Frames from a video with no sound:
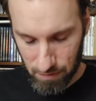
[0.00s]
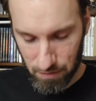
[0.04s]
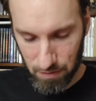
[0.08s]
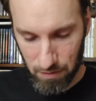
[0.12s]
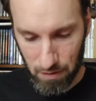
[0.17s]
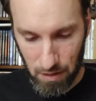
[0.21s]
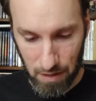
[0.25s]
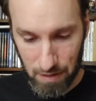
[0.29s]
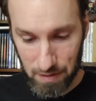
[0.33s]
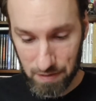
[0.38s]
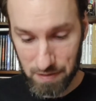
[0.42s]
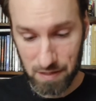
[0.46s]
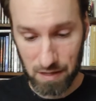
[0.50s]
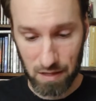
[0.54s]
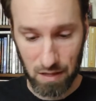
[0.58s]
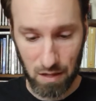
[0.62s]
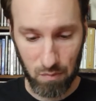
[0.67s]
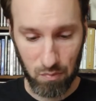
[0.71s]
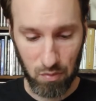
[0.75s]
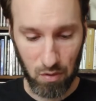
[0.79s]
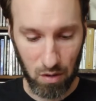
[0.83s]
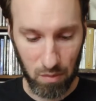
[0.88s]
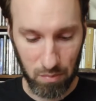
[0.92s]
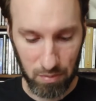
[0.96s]
I don't know how to say
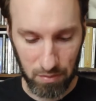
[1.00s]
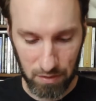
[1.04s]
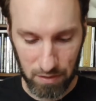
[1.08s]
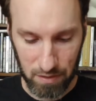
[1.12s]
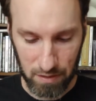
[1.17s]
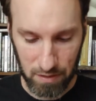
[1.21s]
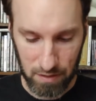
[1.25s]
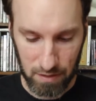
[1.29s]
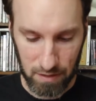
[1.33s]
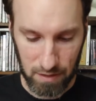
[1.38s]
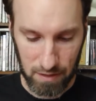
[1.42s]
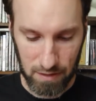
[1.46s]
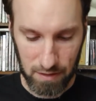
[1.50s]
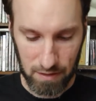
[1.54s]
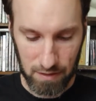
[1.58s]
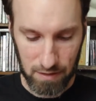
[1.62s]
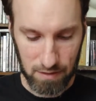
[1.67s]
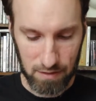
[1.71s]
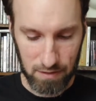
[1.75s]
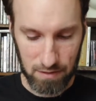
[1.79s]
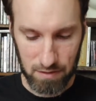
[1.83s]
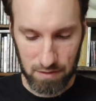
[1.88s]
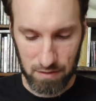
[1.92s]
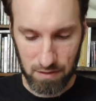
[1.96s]
that properly.
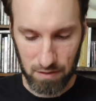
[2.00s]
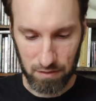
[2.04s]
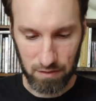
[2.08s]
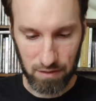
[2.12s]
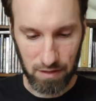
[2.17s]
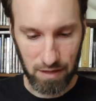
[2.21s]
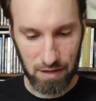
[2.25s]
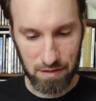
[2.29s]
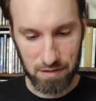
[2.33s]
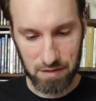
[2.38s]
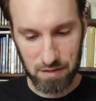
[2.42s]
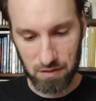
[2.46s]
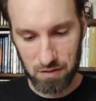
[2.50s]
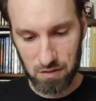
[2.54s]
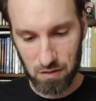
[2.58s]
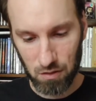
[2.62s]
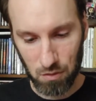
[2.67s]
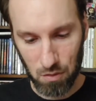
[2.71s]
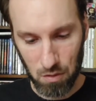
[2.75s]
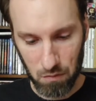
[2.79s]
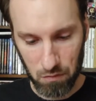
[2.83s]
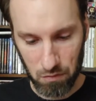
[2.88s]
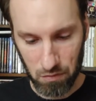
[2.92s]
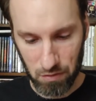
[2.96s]
It's got elastics
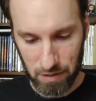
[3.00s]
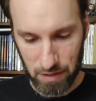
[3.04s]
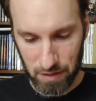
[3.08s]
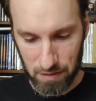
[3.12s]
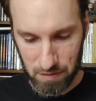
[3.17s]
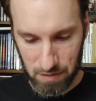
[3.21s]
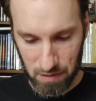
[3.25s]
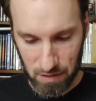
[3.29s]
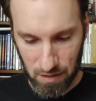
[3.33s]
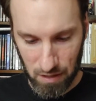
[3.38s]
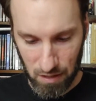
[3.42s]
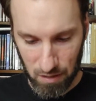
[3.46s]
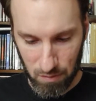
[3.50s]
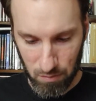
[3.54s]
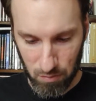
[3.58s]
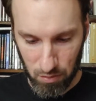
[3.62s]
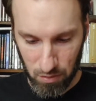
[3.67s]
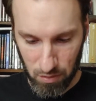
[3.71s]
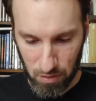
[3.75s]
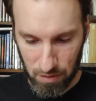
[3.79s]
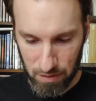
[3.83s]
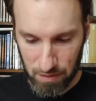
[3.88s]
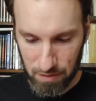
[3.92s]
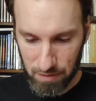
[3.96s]
all over it, has a cardboard
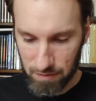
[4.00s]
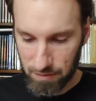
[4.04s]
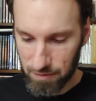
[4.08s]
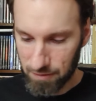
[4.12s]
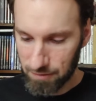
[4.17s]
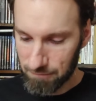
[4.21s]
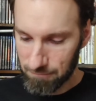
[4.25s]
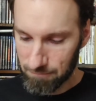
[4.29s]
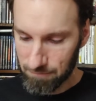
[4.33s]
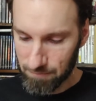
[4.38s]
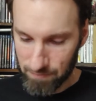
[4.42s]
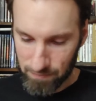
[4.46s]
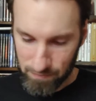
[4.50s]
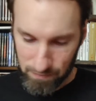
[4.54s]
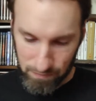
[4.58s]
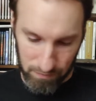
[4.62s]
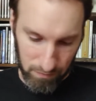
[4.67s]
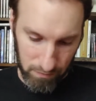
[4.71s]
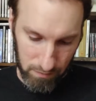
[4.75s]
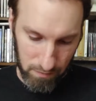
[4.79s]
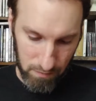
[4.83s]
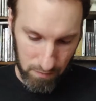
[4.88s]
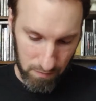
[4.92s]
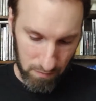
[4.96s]
on it.
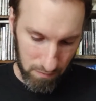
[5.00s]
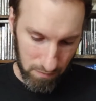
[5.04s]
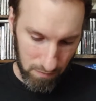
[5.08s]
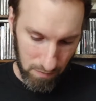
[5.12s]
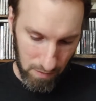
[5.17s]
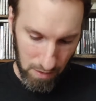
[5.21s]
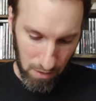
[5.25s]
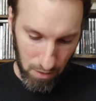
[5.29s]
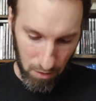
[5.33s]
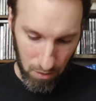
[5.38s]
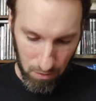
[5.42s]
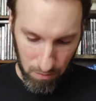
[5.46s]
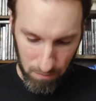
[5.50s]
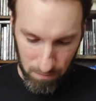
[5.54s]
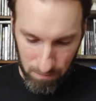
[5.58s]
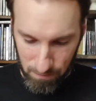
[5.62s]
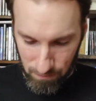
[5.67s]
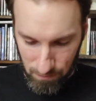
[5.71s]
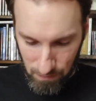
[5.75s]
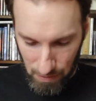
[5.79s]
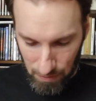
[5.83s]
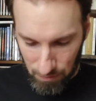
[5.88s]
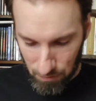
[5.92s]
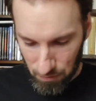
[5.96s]
Oh,
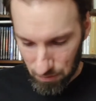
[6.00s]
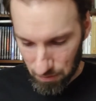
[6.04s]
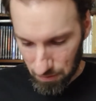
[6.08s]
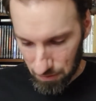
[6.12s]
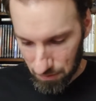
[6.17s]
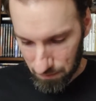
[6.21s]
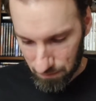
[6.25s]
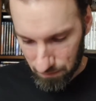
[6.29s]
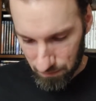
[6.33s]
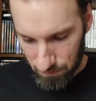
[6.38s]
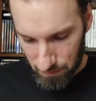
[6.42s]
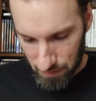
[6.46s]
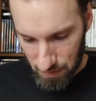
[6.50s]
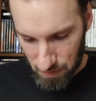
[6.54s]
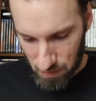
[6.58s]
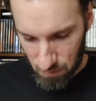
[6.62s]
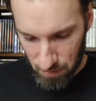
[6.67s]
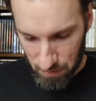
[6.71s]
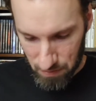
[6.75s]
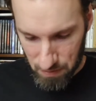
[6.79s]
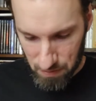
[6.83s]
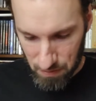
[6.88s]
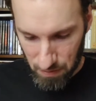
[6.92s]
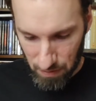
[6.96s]
I don't know. This
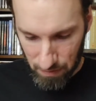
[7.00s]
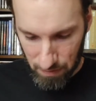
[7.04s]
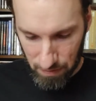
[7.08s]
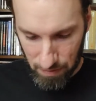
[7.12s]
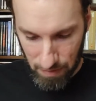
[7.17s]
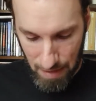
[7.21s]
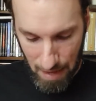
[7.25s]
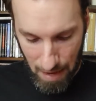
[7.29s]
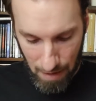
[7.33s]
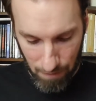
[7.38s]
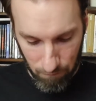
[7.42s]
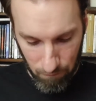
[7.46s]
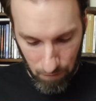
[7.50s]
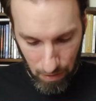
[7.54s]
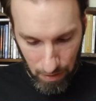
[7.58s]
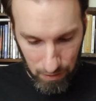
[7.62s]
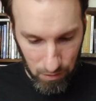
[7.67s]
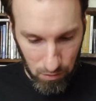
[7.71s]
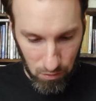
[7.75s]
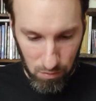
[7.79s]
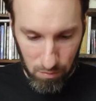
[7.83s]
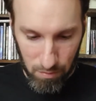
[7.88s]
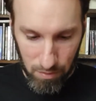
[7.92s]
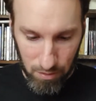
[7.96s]
one's not that
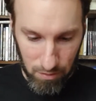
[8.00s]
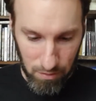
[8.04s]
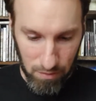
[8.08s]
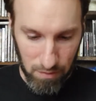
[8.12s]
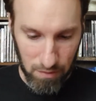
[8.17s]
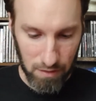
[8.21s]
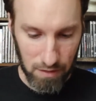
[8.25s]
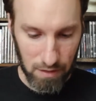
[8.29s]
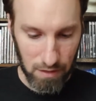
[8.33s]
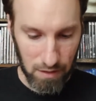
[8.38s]
valuable.